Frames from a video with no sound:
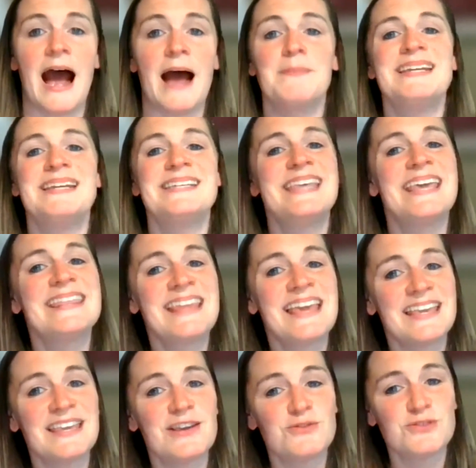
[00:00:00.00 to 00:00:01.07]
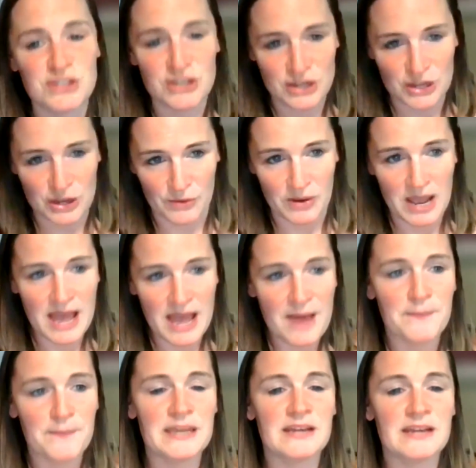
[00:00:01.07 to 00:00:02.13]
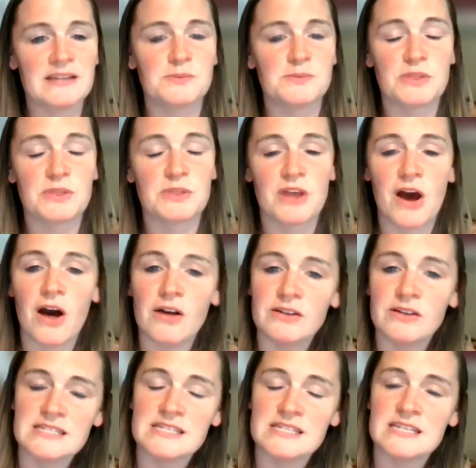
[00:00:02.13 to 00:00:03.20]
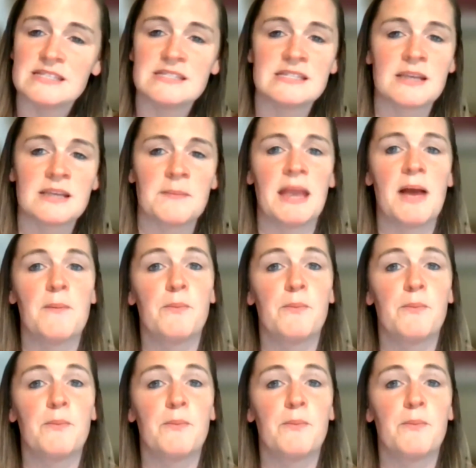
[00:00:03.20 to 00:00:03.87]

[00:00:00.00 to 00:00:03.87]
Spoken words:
I'm going to say thank you to you because with the holiday seasons coming up,